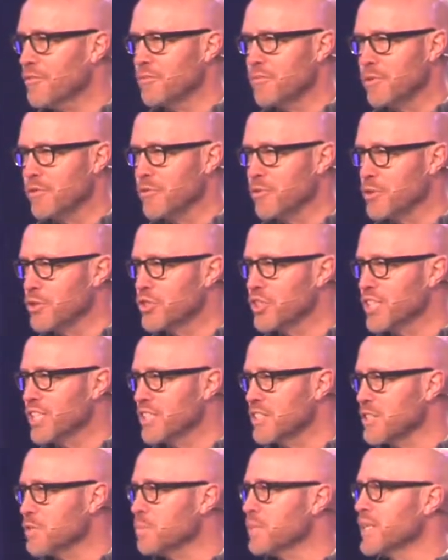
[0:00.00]
And before she
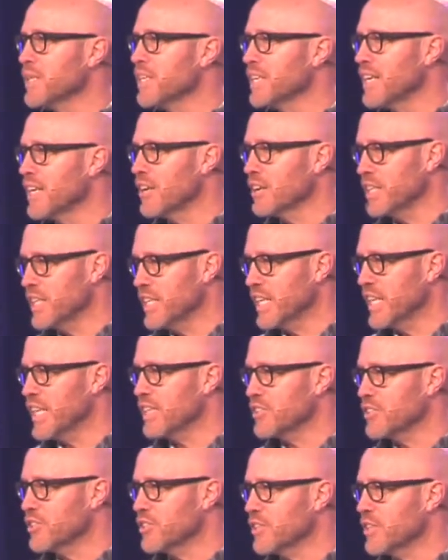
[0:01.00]
could spit it out, he'd
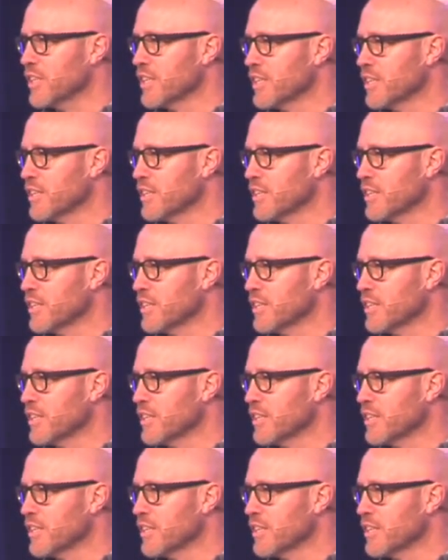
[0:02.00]
answered.